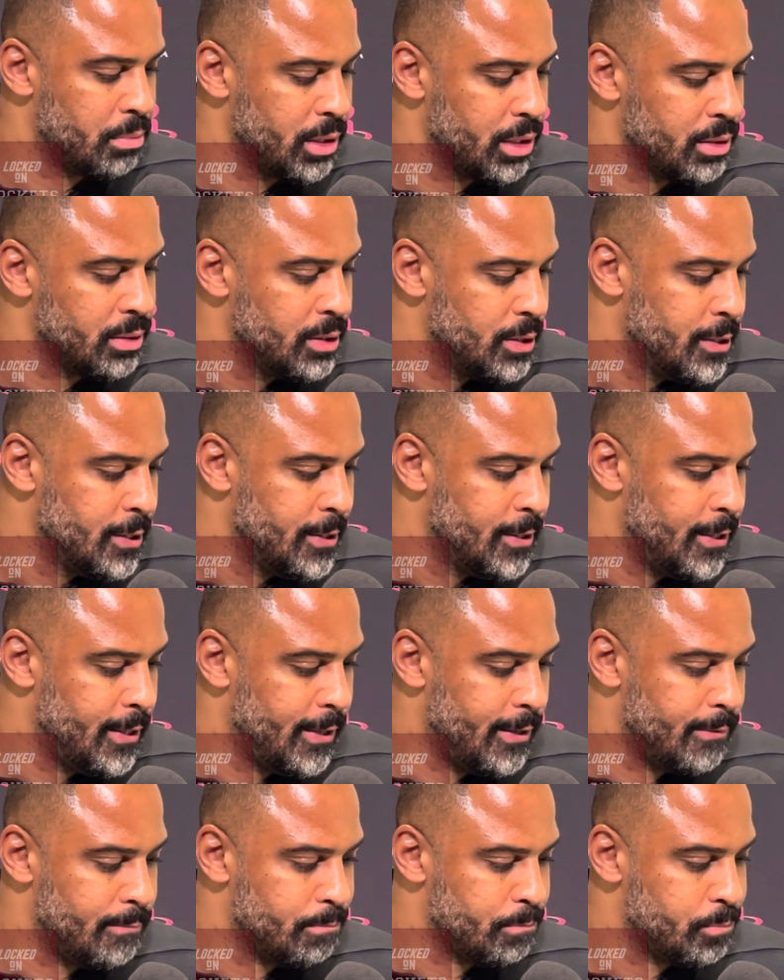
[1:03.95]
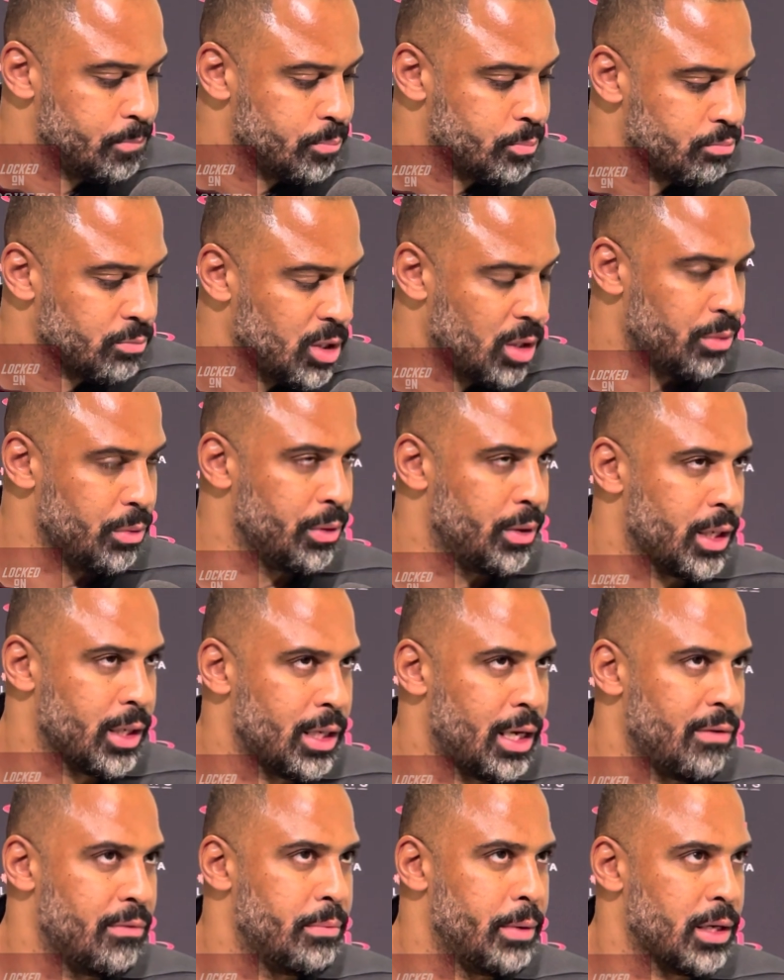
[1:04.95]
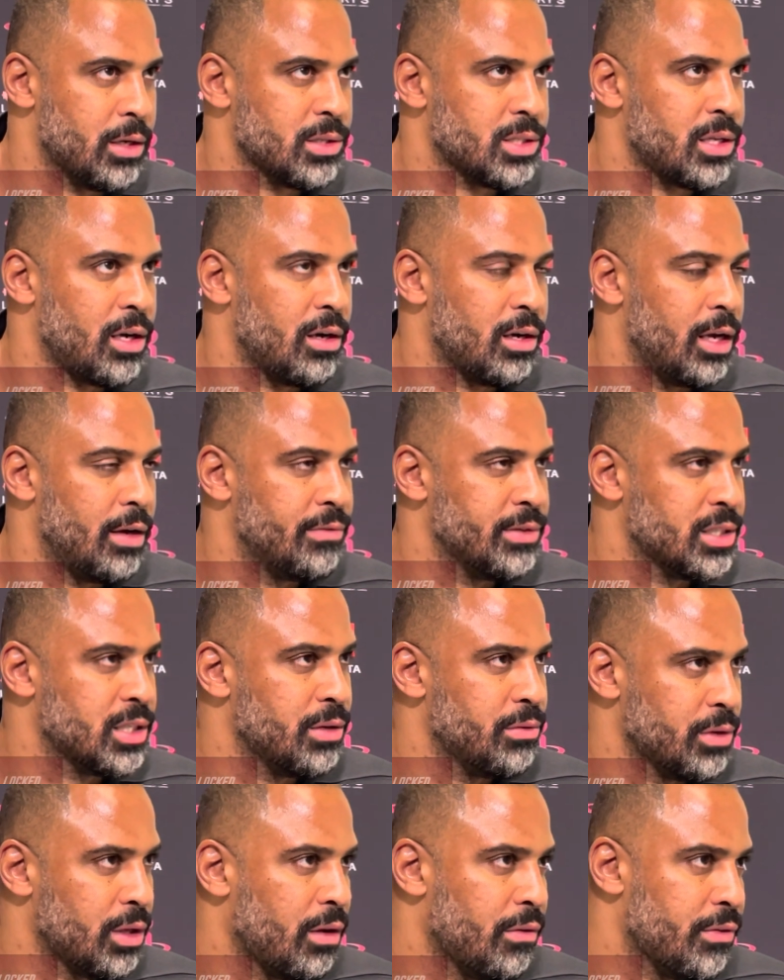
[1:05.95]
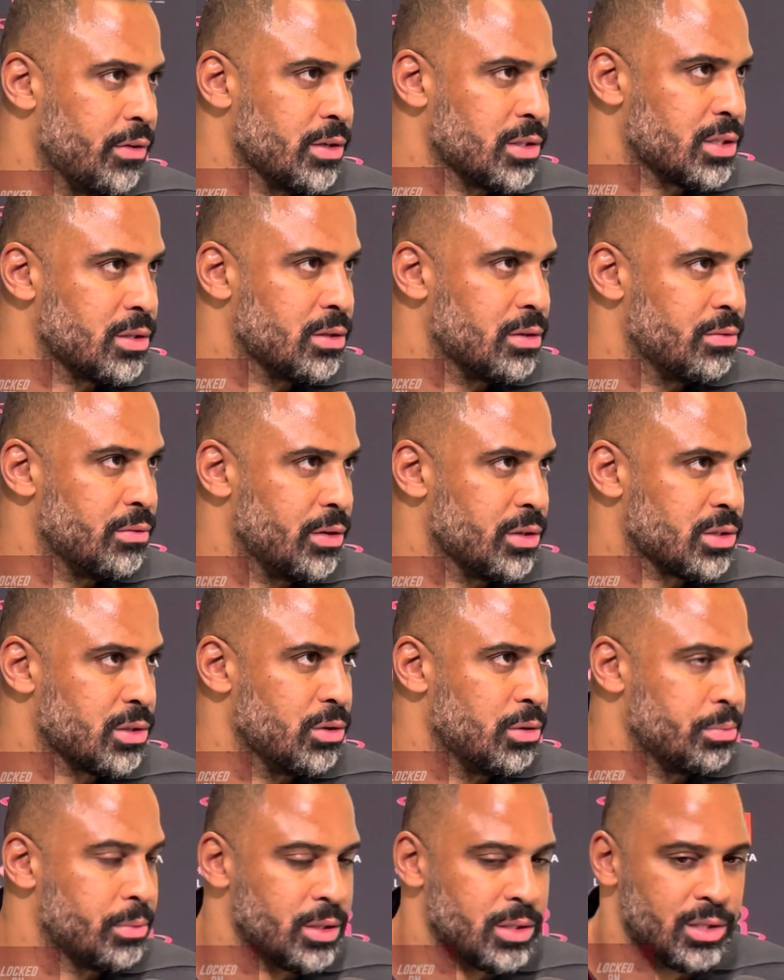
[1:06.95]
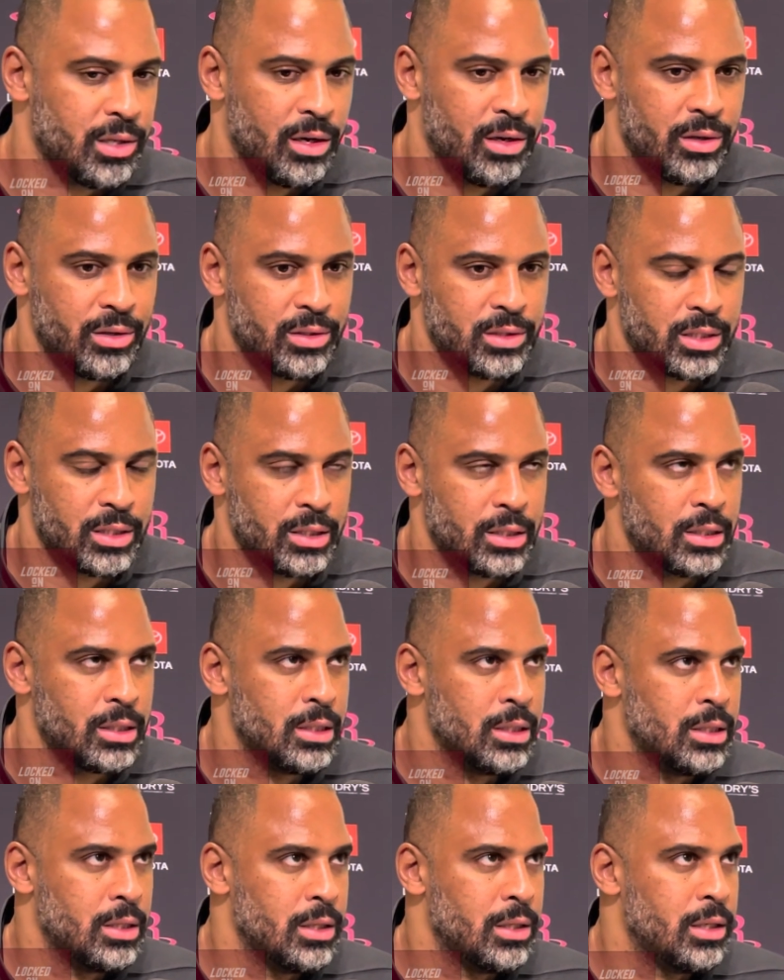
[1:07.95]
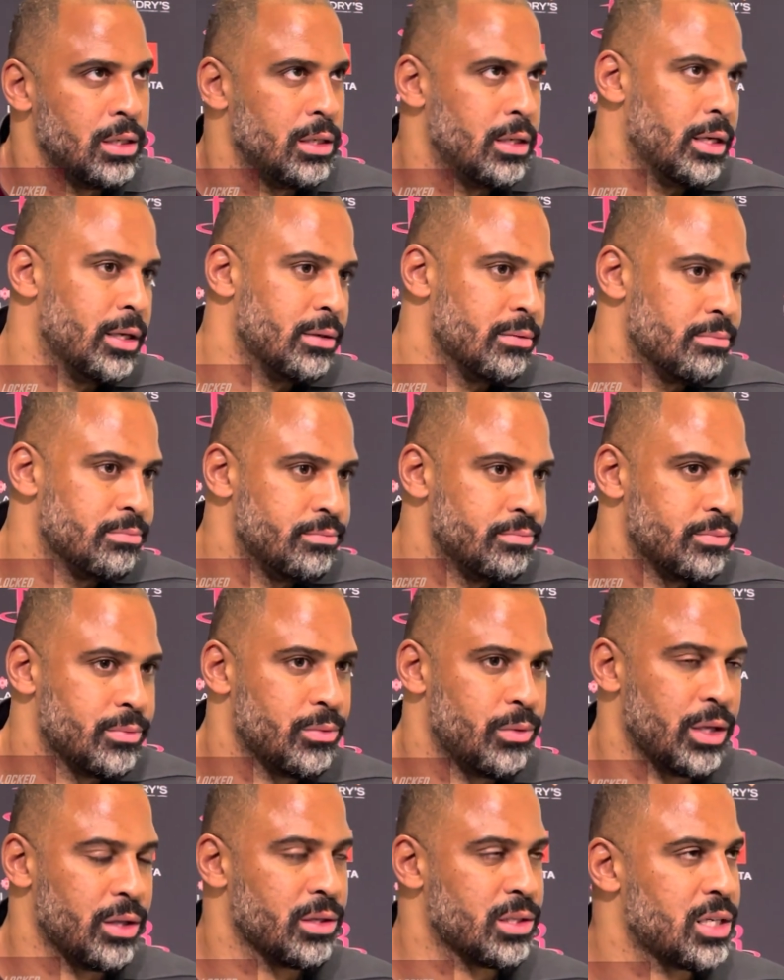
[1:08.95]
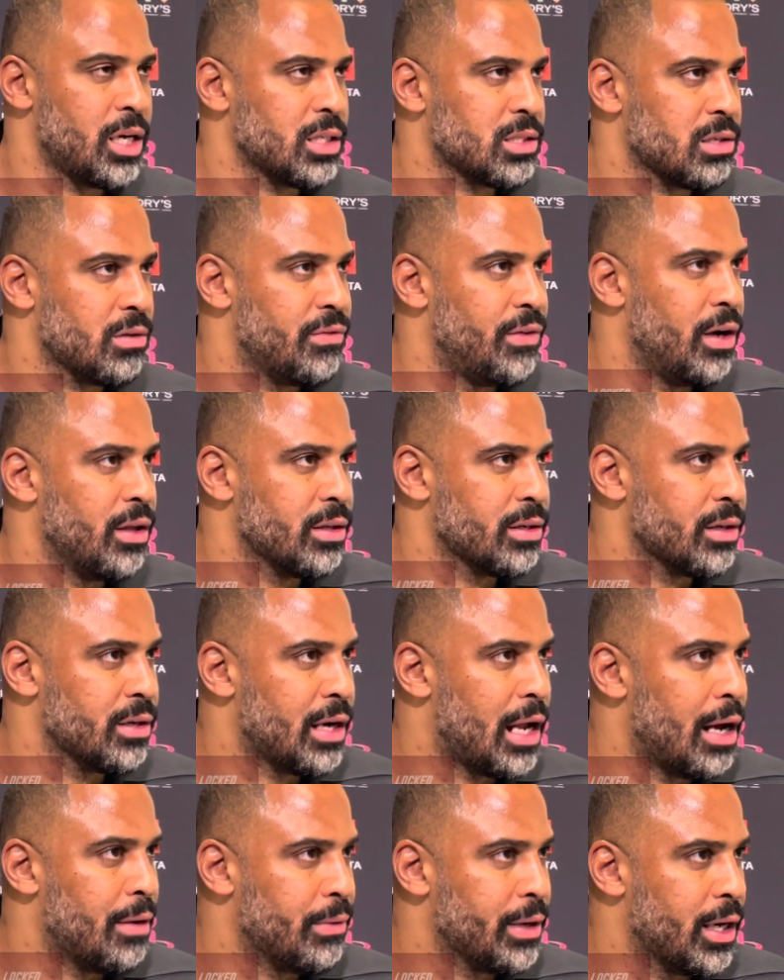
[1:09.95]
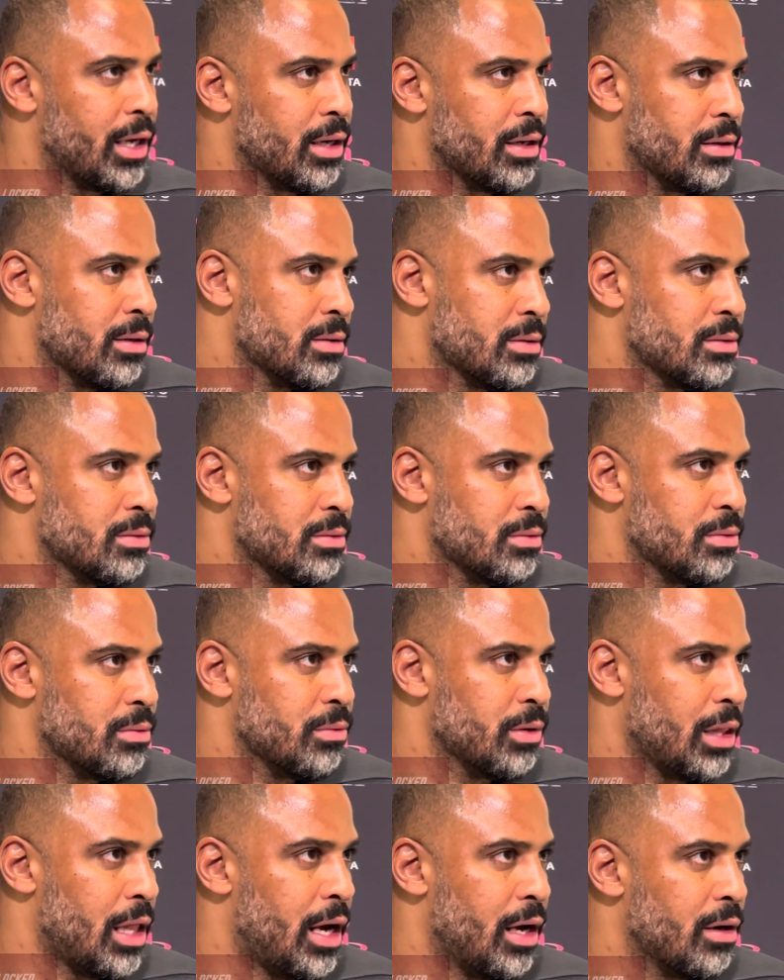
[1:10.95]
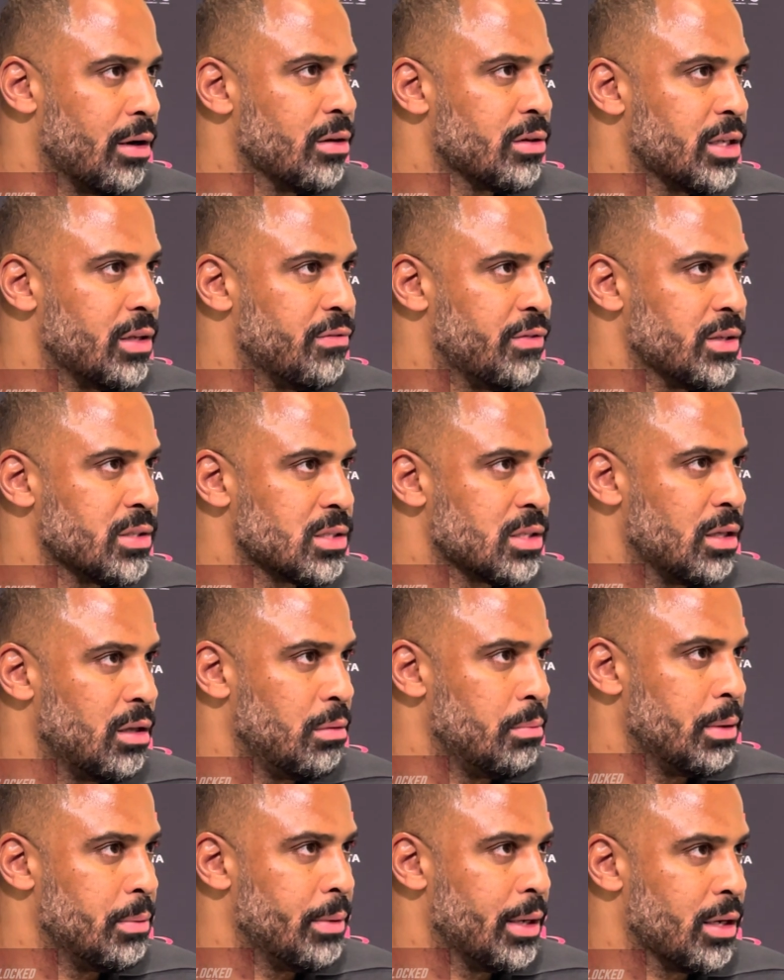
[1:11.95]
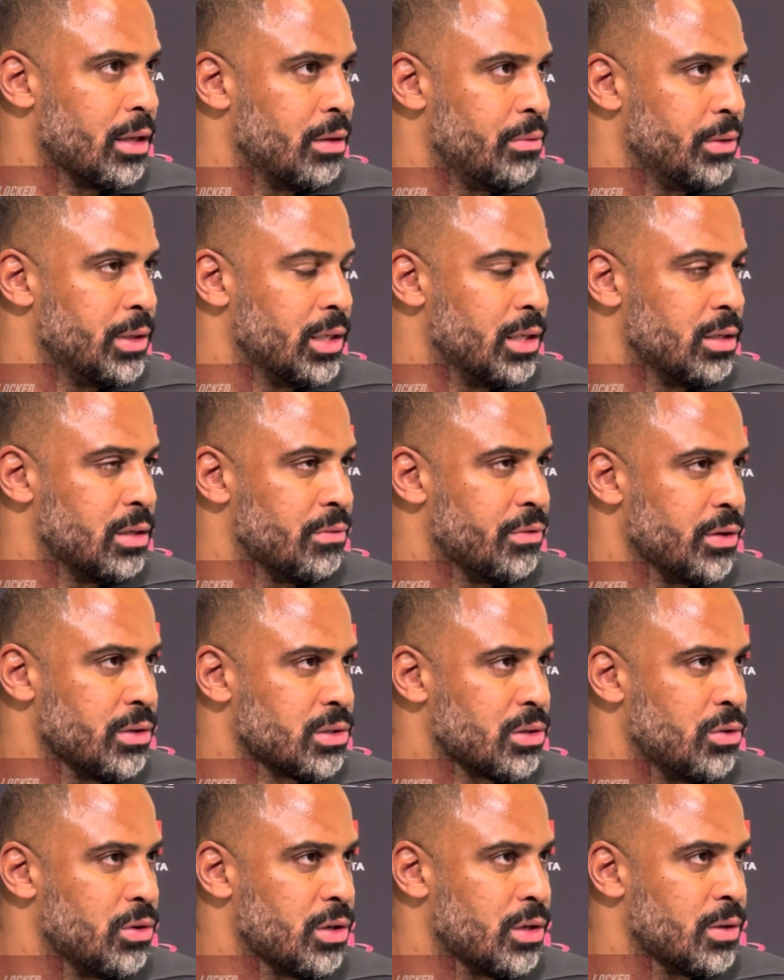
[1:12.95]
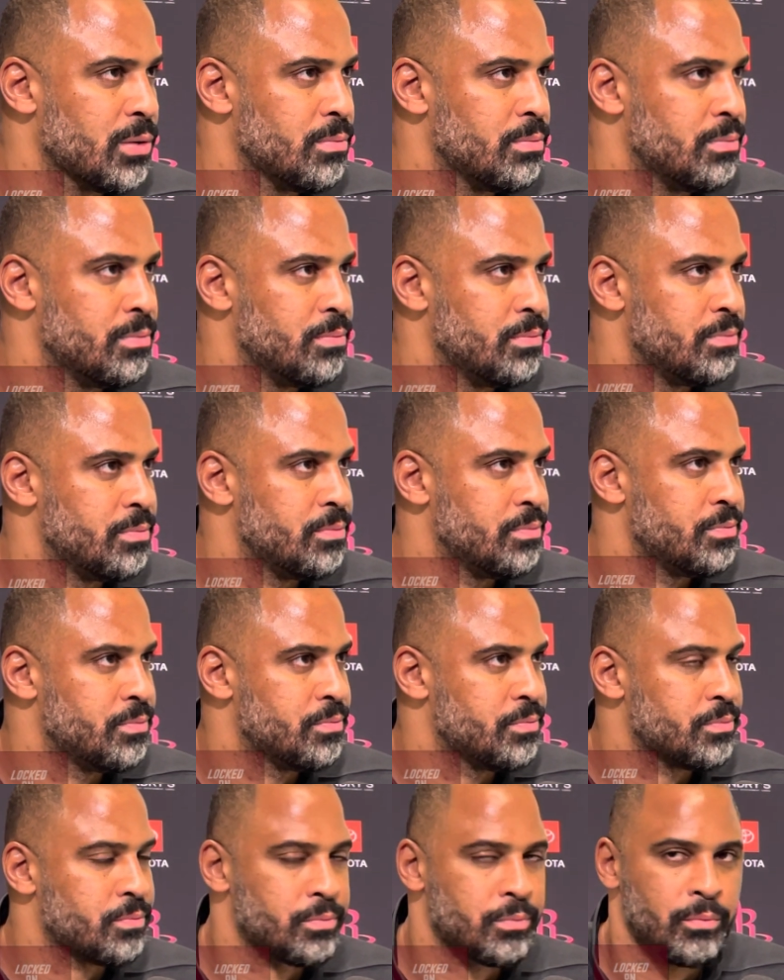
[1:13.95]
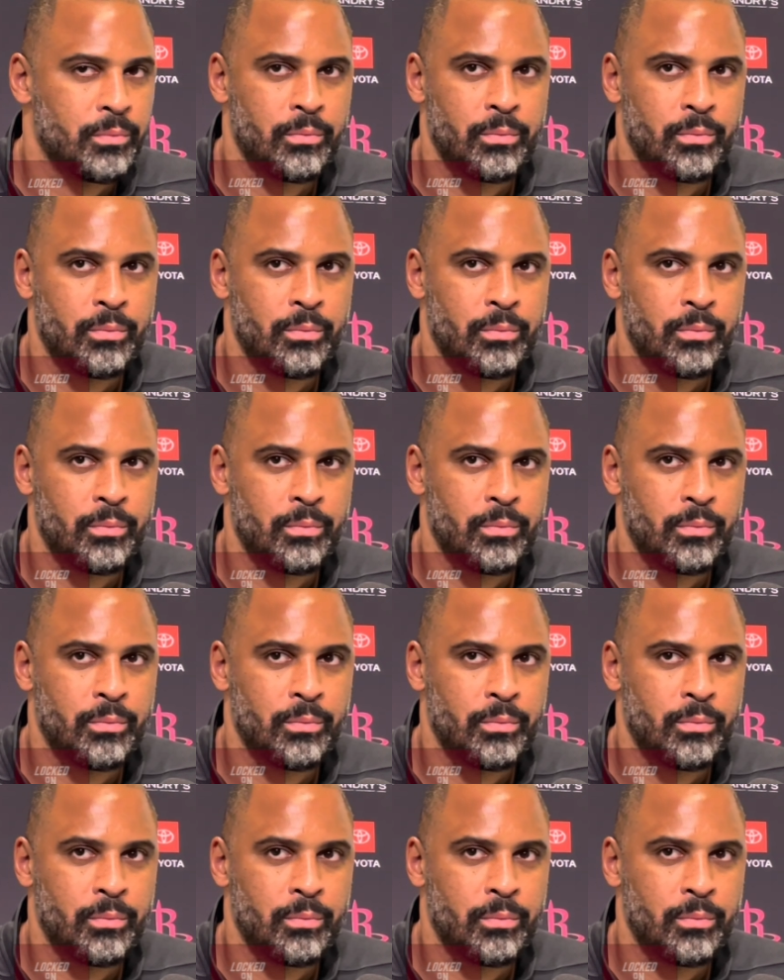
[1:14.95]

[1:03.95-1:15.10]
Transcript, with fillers: But um, you know, we want to have a better start, obviously, with our first first group of starters. And, and whether shots are falling or not, we got to rely on our defense a little bit better than we did in the first quarter. How do you think